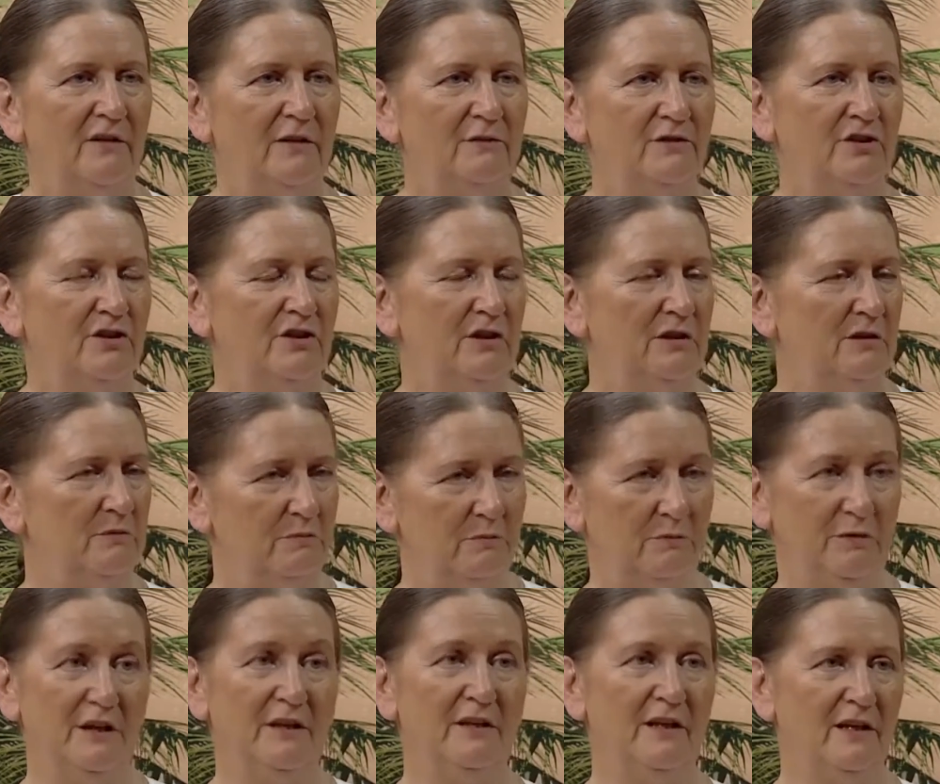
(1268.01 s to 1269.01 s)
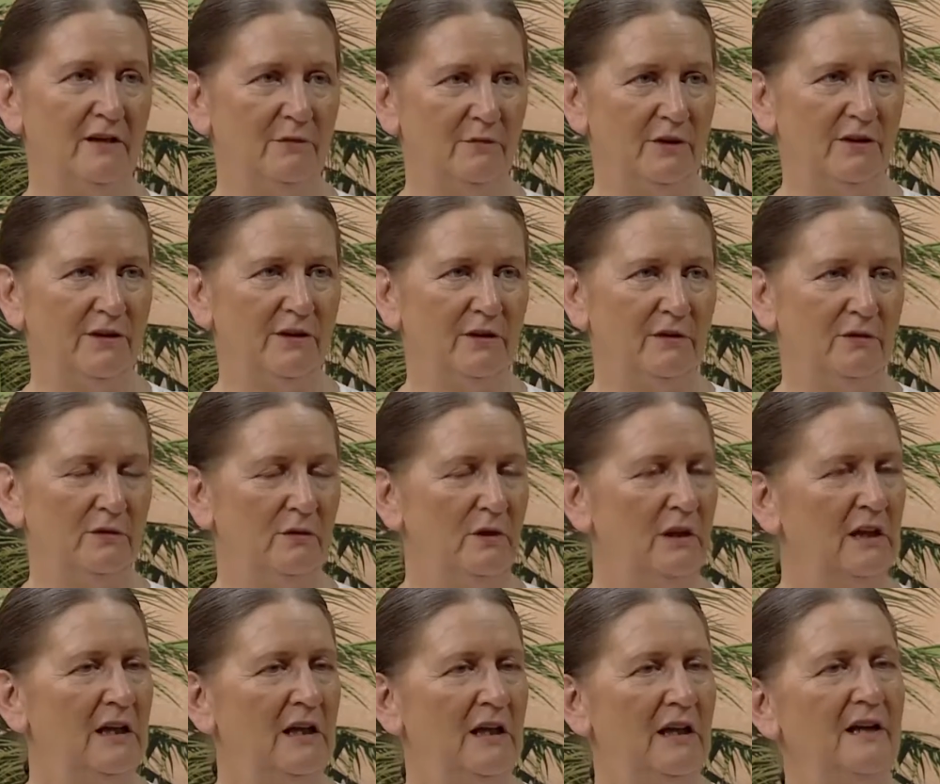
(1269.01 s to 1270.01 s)
I'm just going to be there with you.
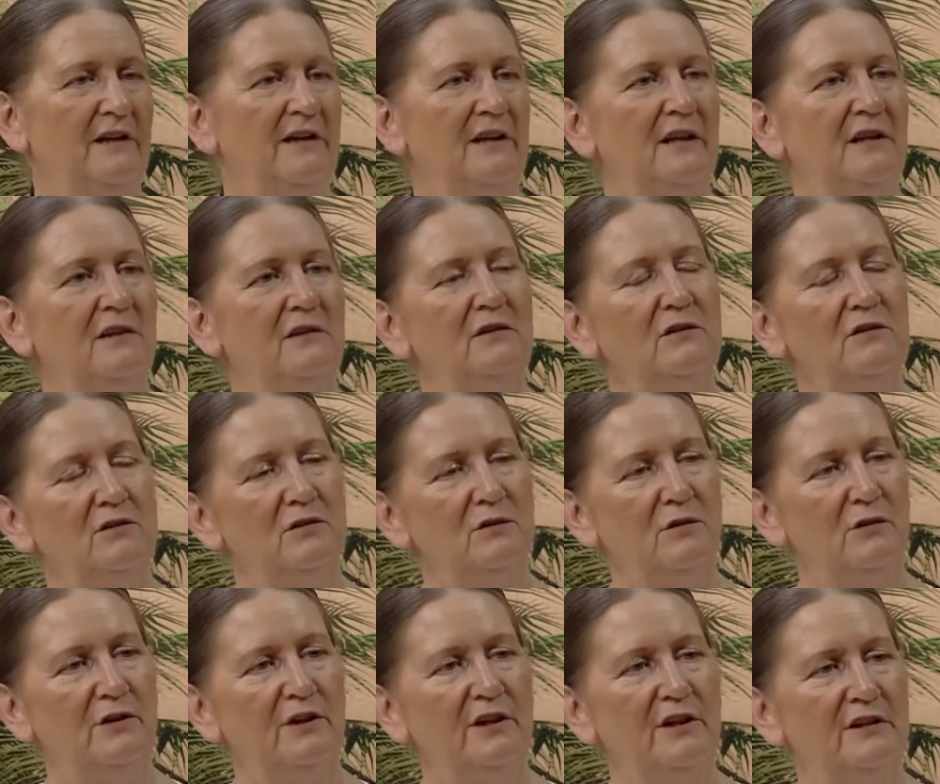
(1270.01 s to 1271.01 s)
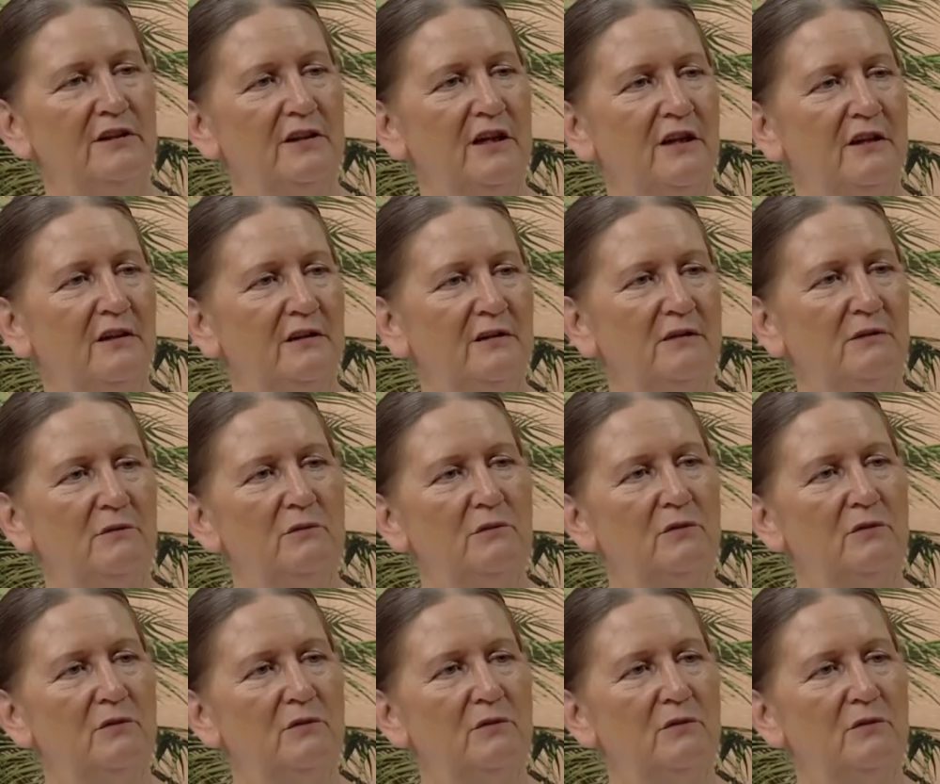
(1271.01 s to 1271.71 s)
And then Duryodhana